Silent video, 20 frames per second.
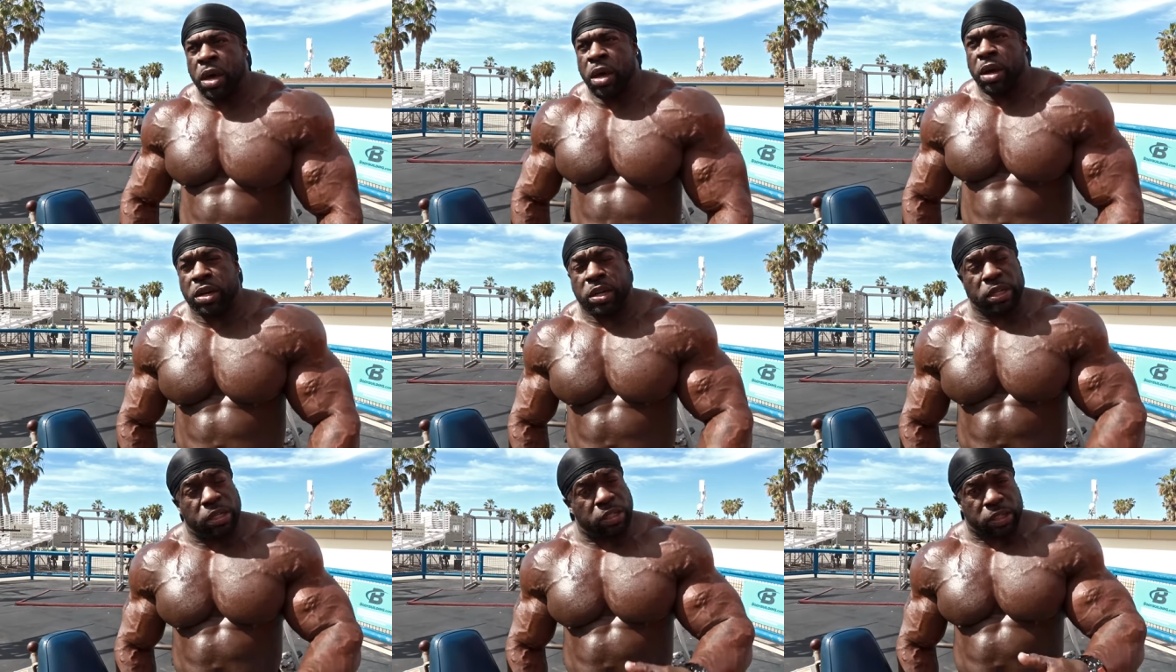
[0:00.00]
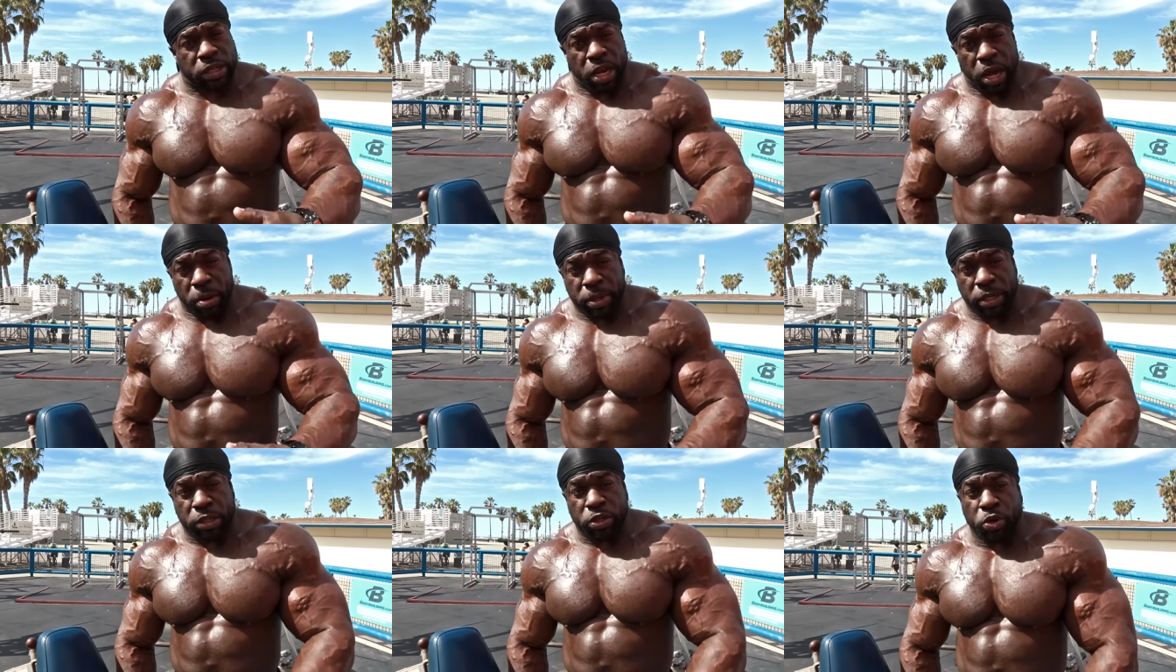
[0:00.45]
Because it's
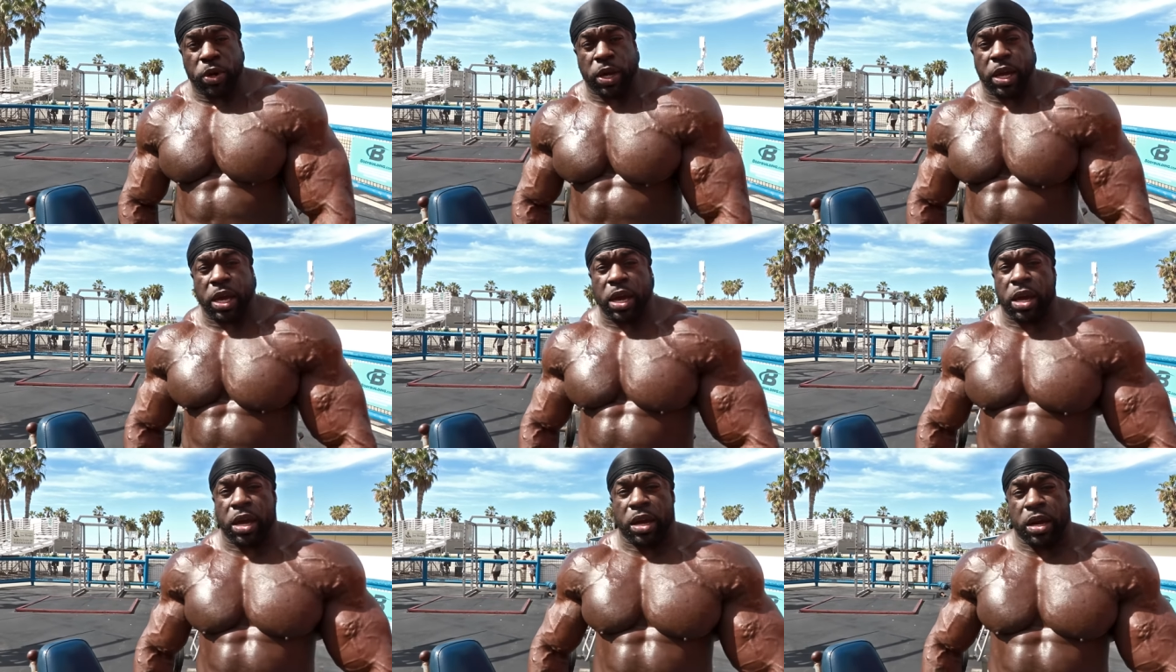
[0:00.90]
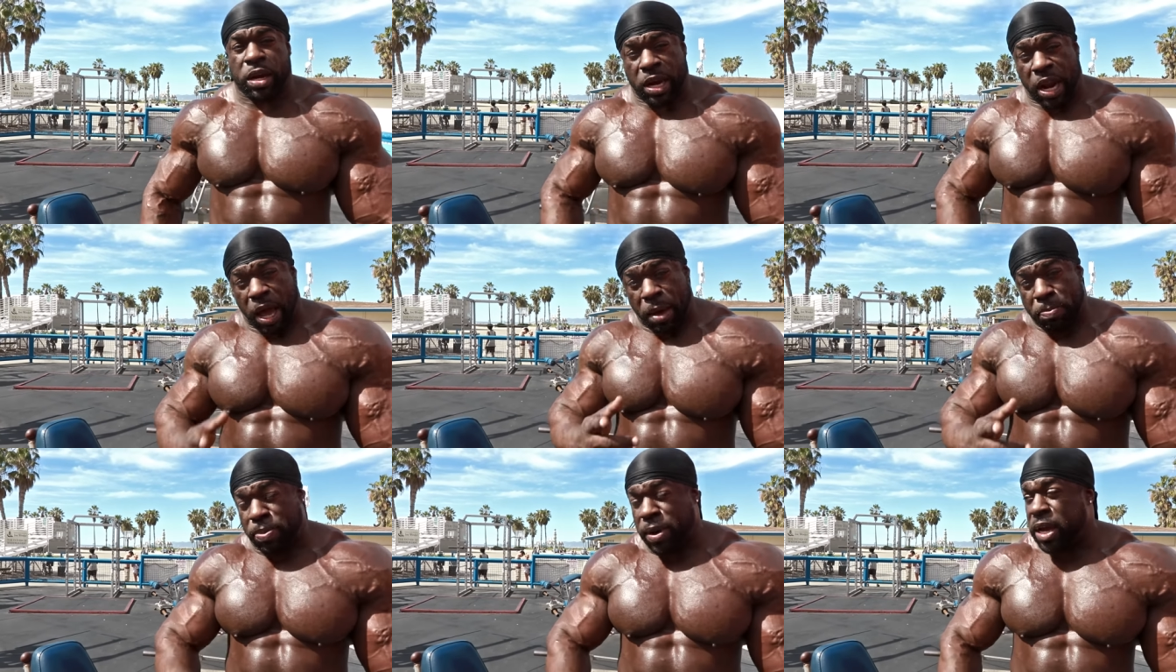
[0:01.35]
coming to an end, and
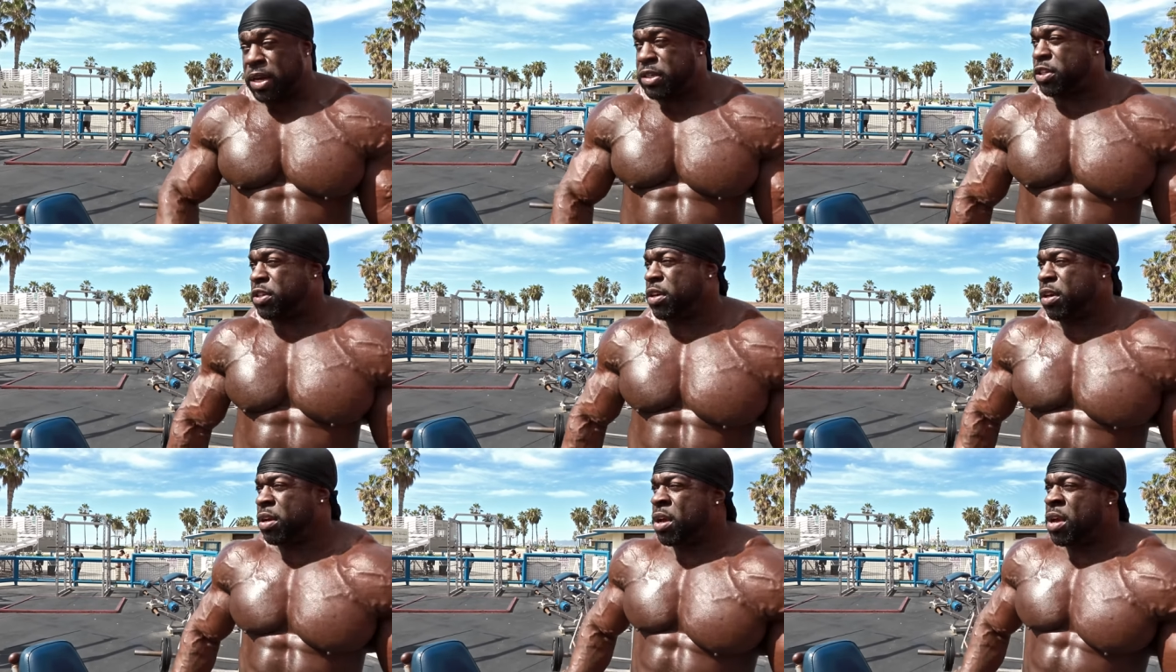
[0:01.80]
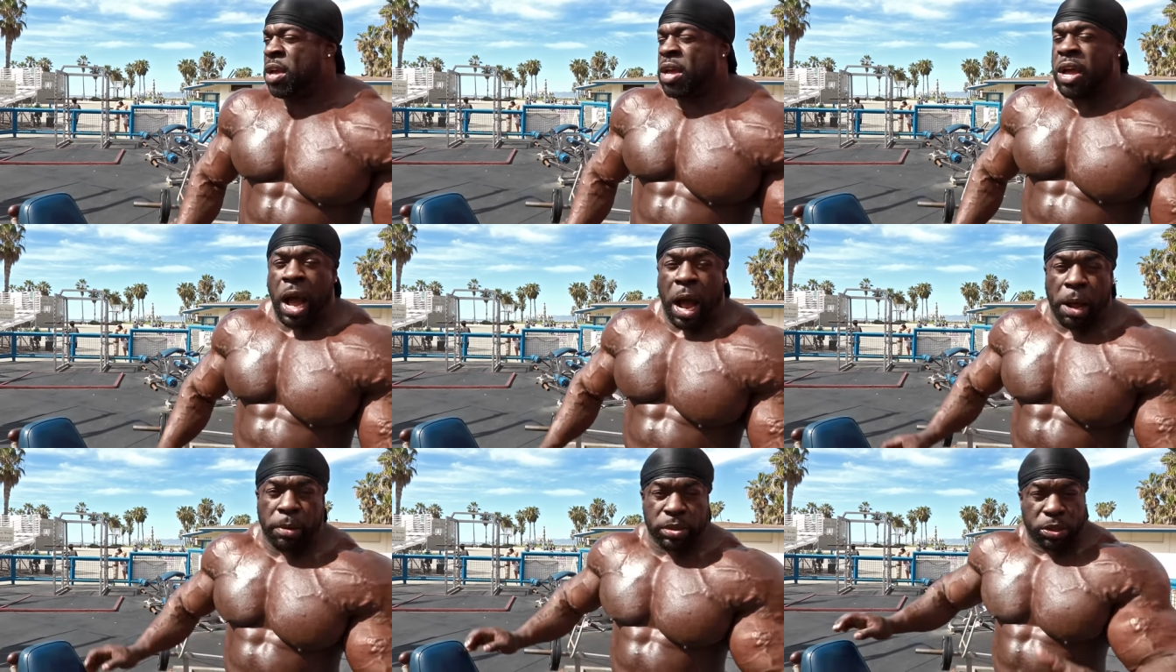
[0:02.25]
I bet you,
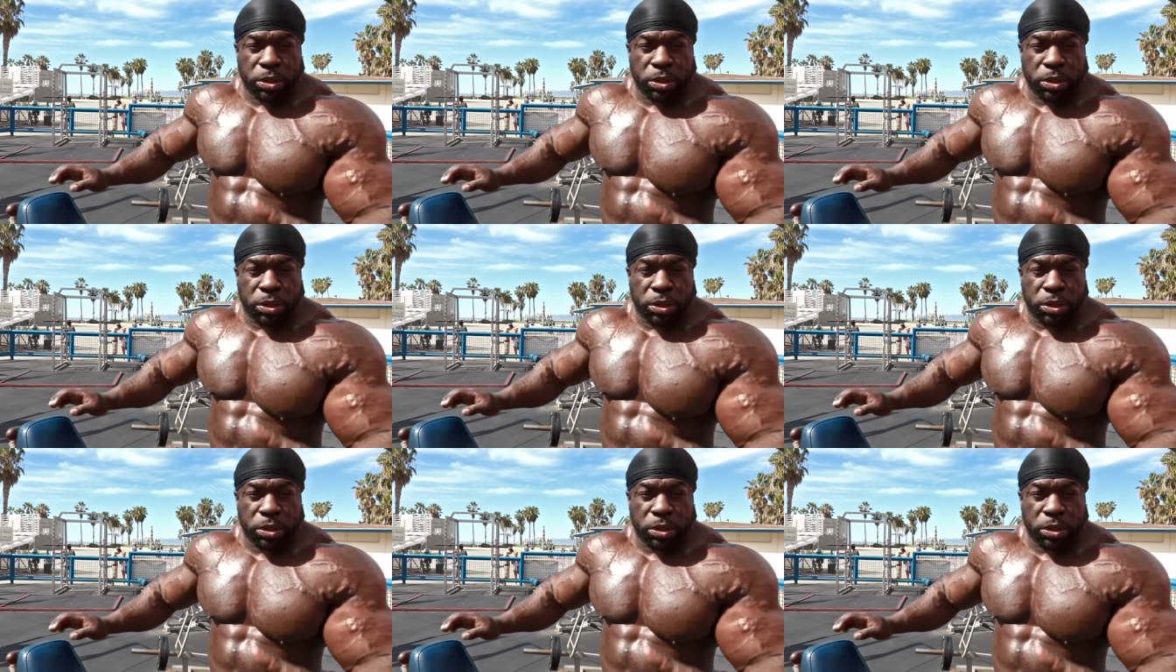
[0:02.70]
I'm